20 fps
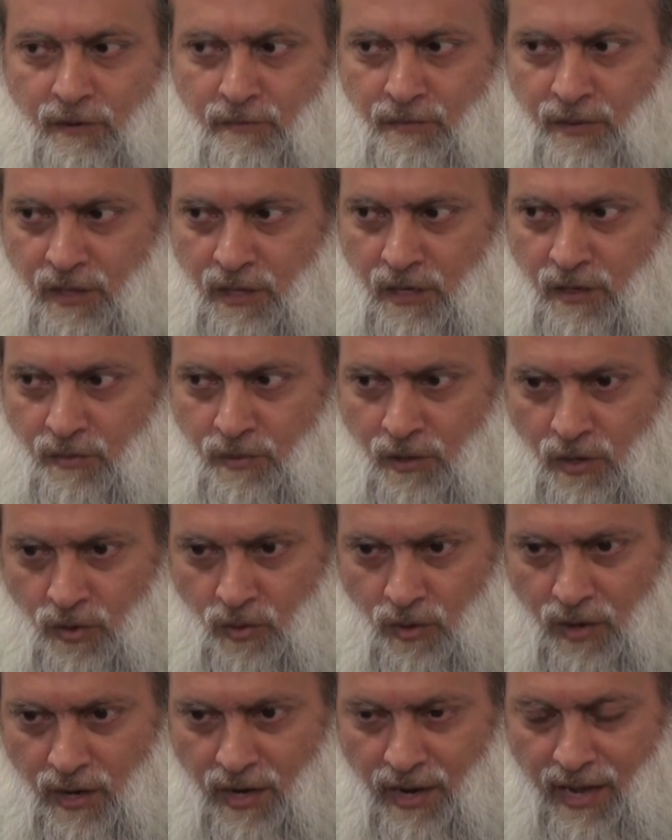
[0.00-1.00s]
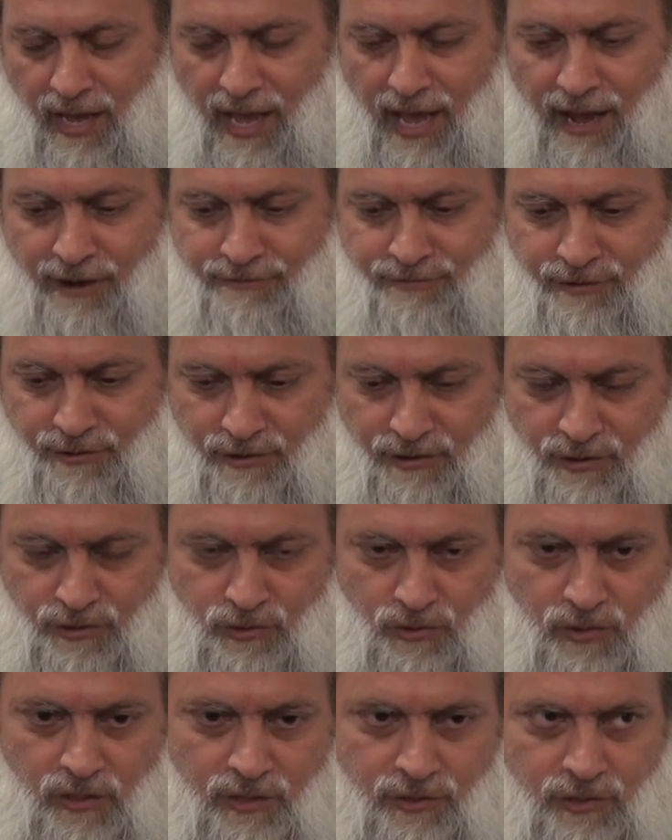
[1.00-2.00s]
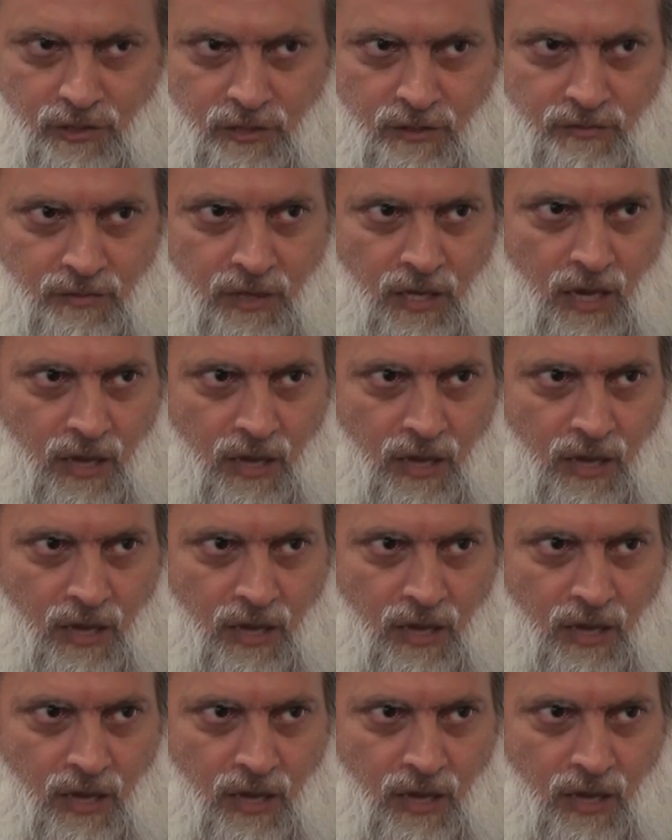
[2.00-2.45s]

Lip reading: of Medina Munawwara after Rasulullah s.a.w.